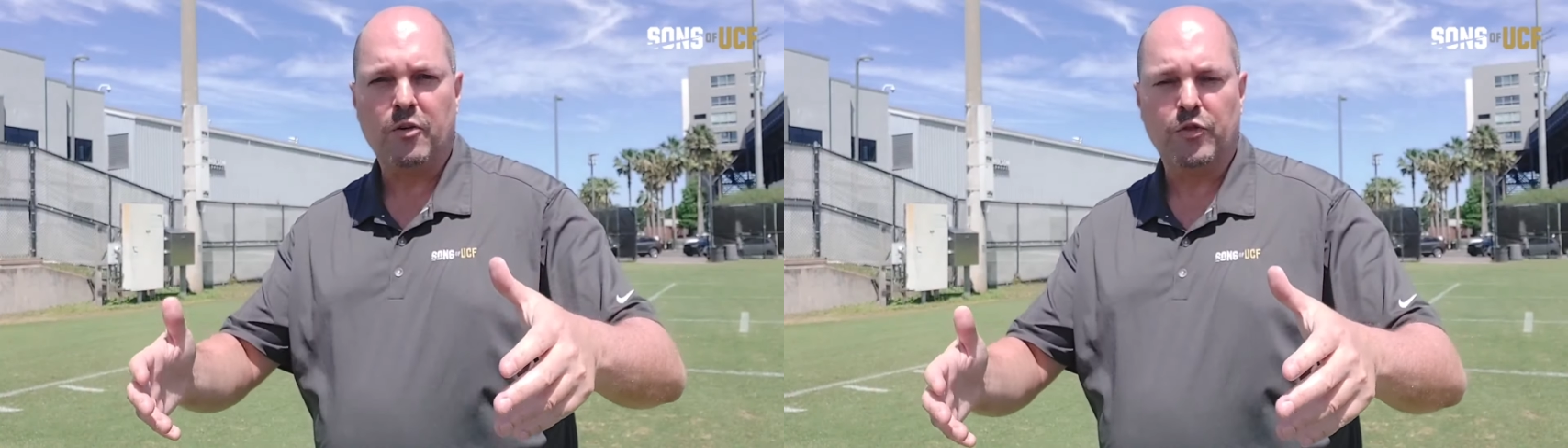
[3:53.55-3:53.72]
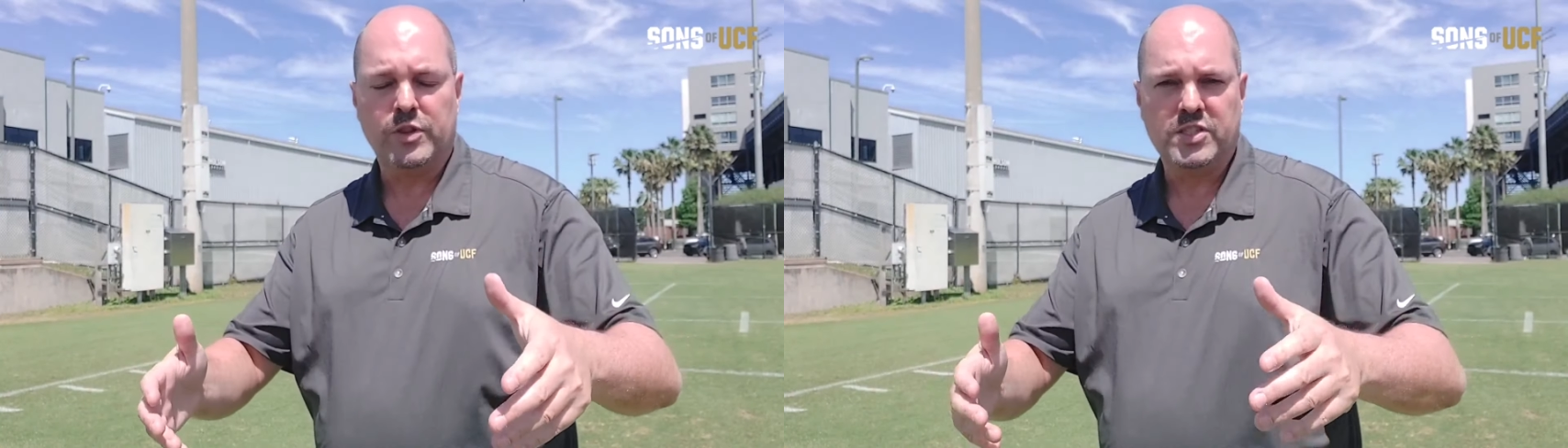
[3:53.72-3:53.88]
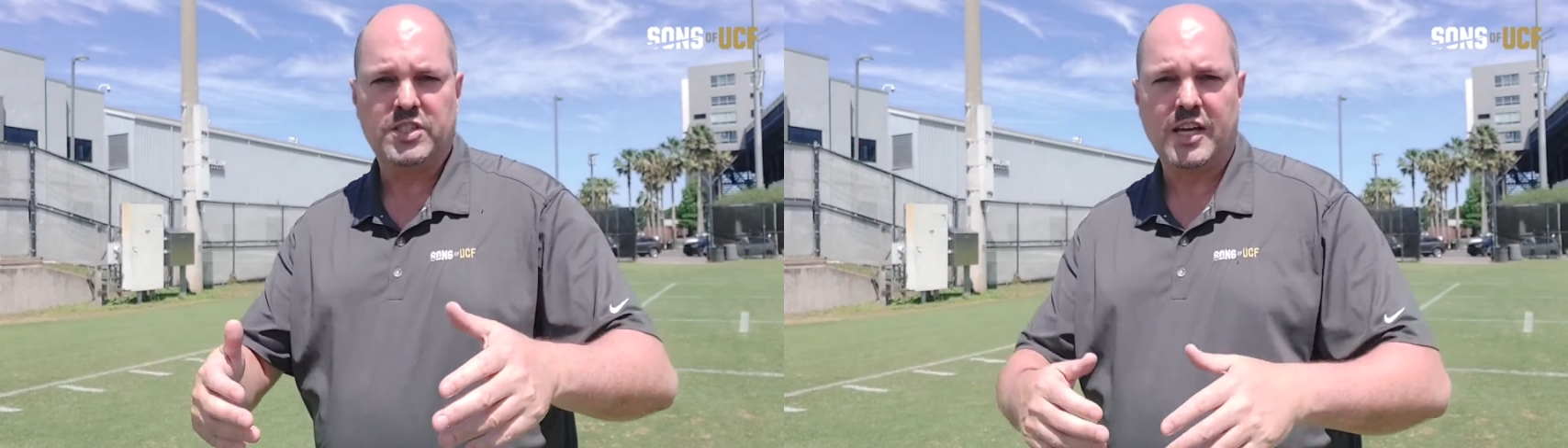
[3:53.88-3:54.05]
for
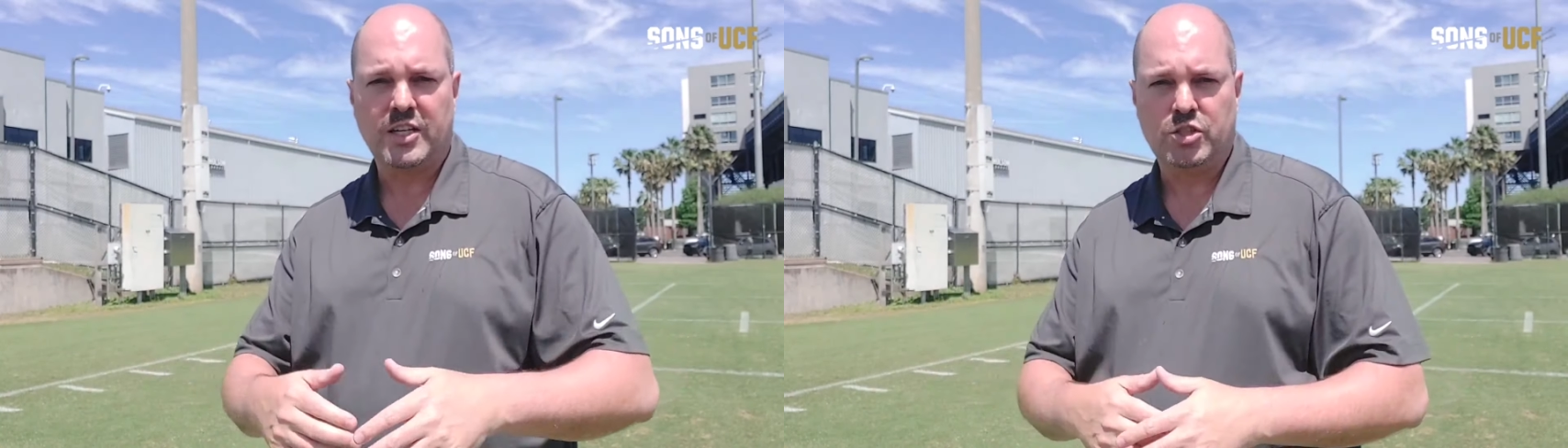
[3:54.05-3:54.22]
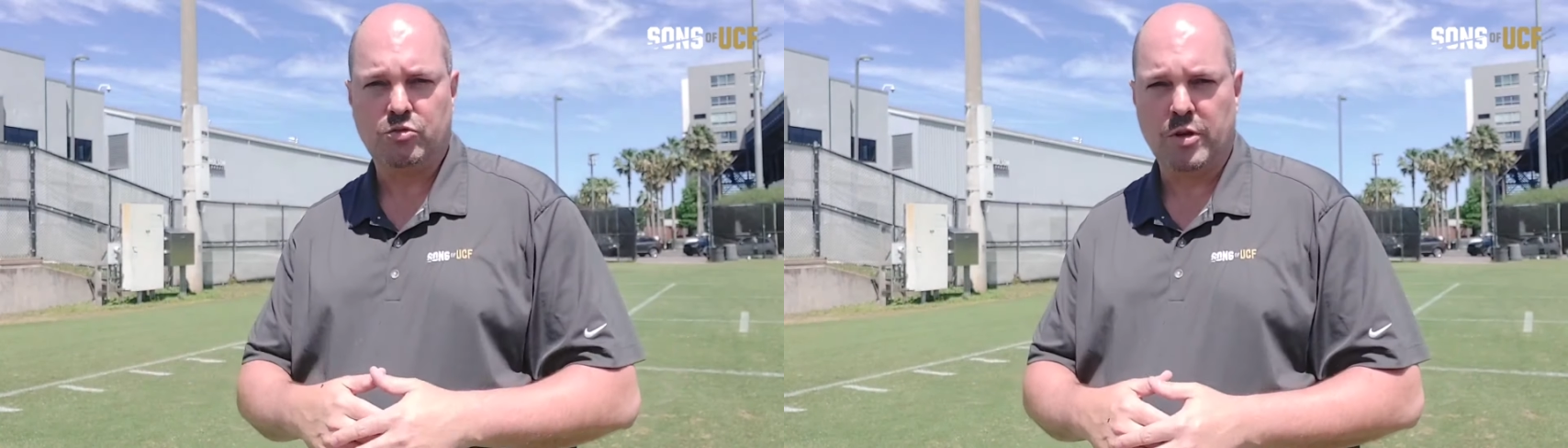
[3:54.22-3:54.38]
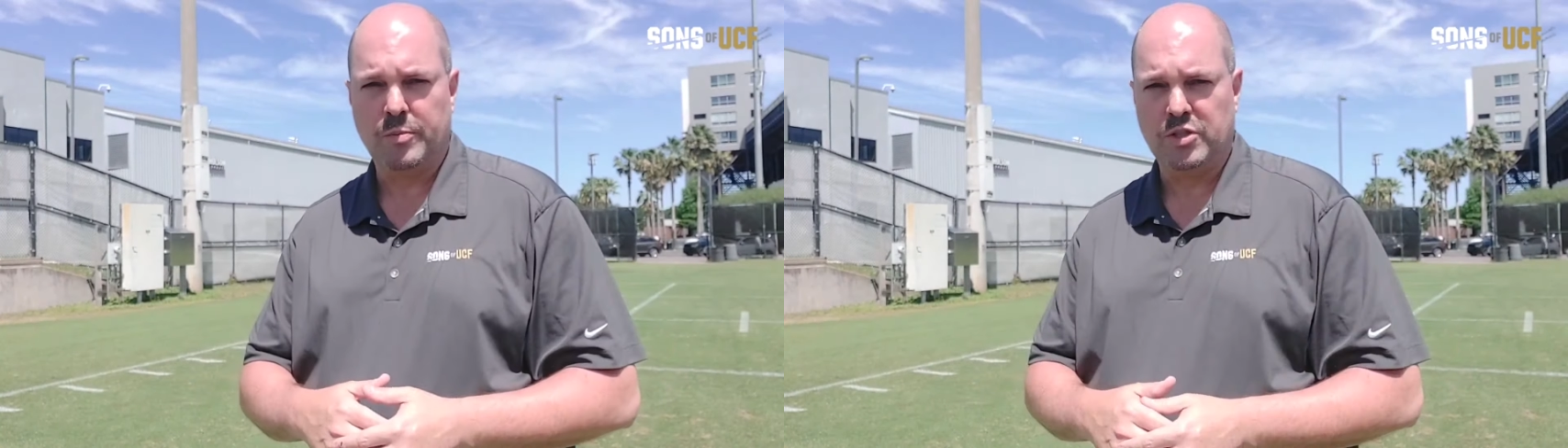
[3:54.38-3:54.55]
the second
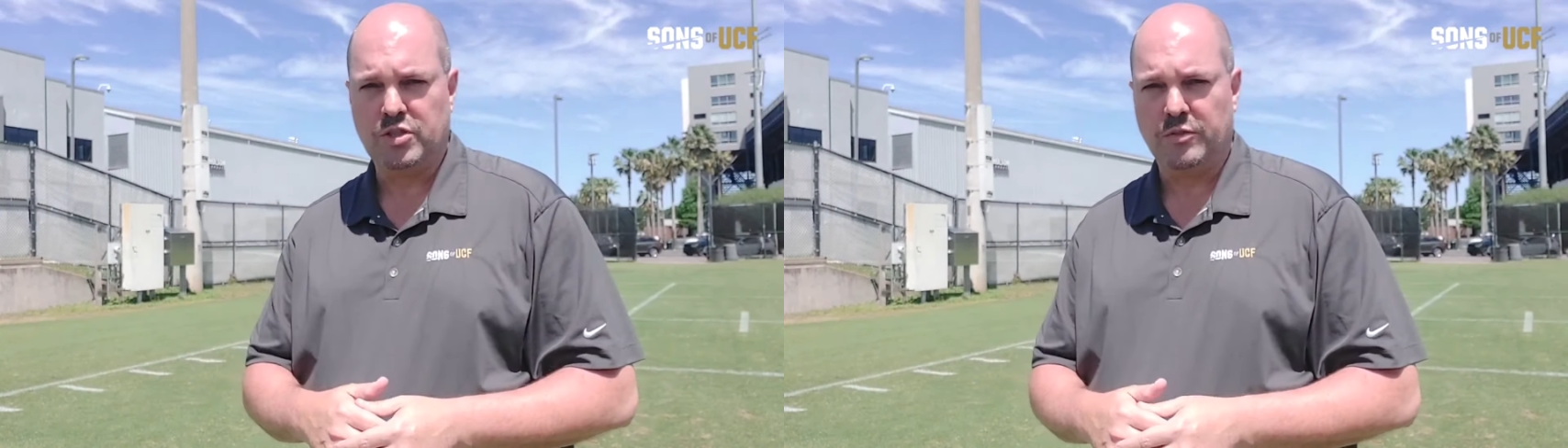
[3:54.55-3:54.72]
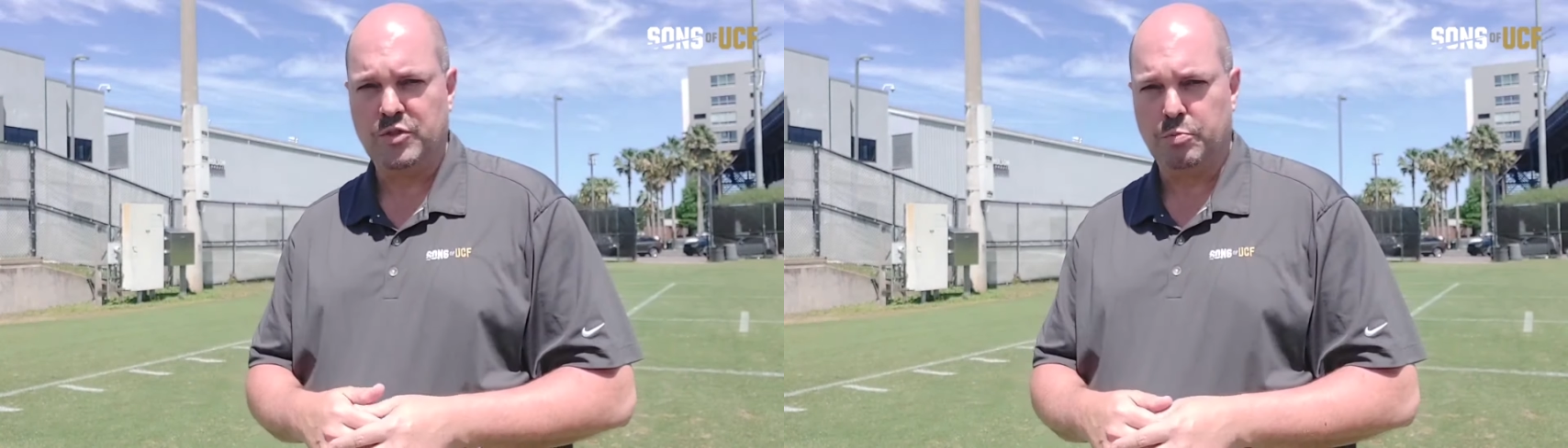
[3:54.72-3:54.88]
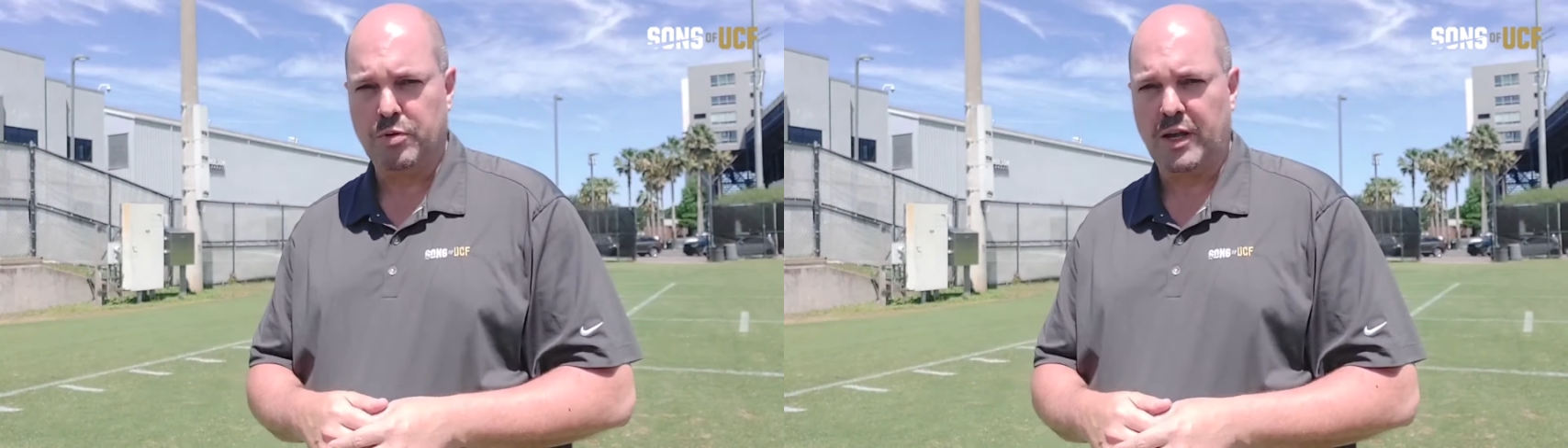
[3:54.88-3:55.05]
scrimmage of
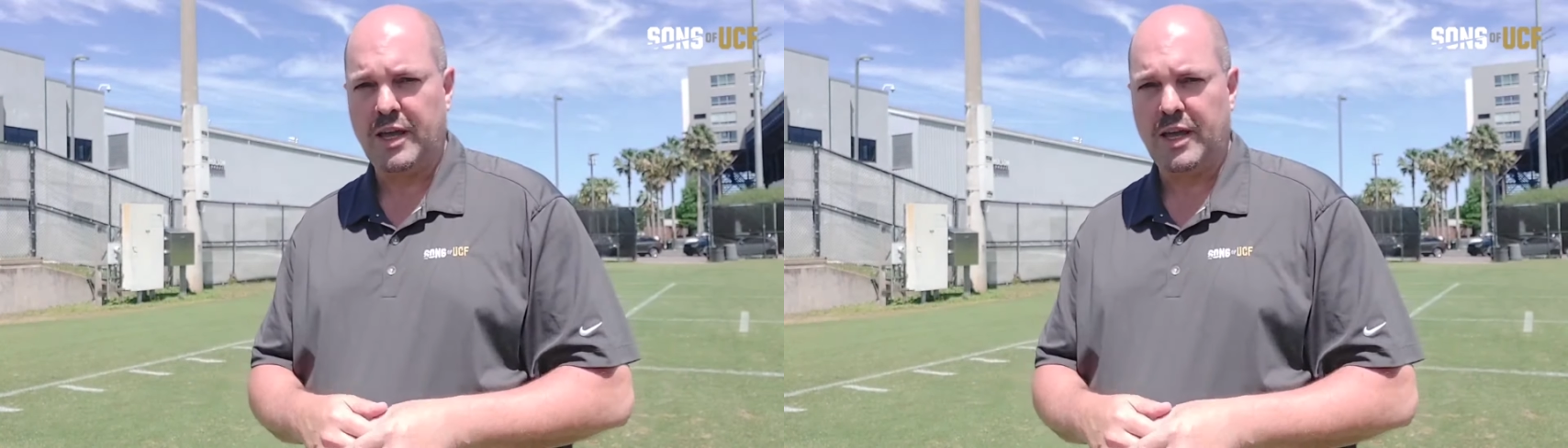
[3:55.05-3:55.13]
spring